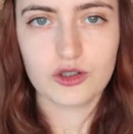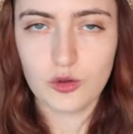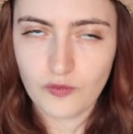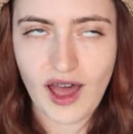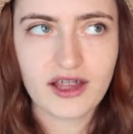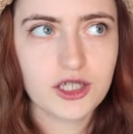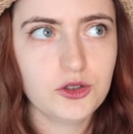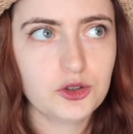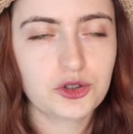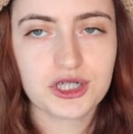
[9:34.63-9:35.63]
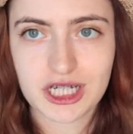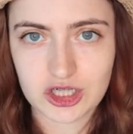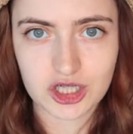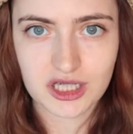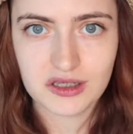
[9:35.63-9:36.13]
You value
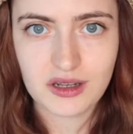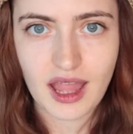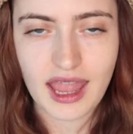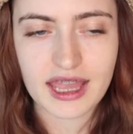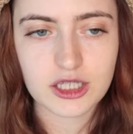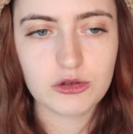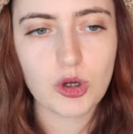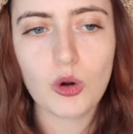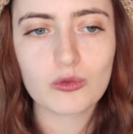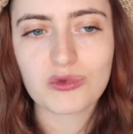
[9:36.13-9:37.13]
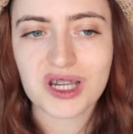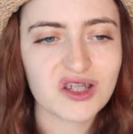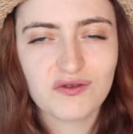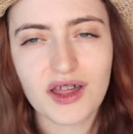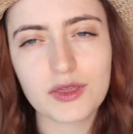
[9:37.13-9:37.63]
tradition and you don't
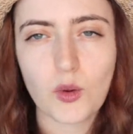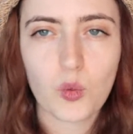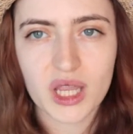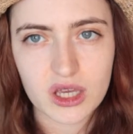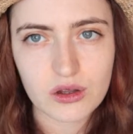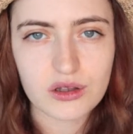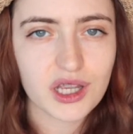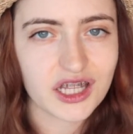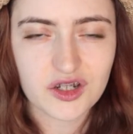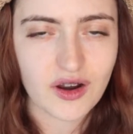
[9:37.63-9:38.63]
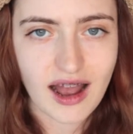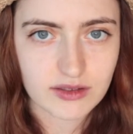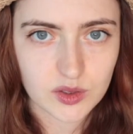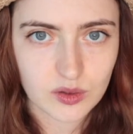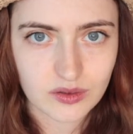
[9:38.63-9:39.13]
reinvent the wheel in your
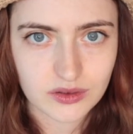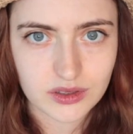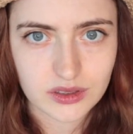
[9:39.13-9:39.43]
household.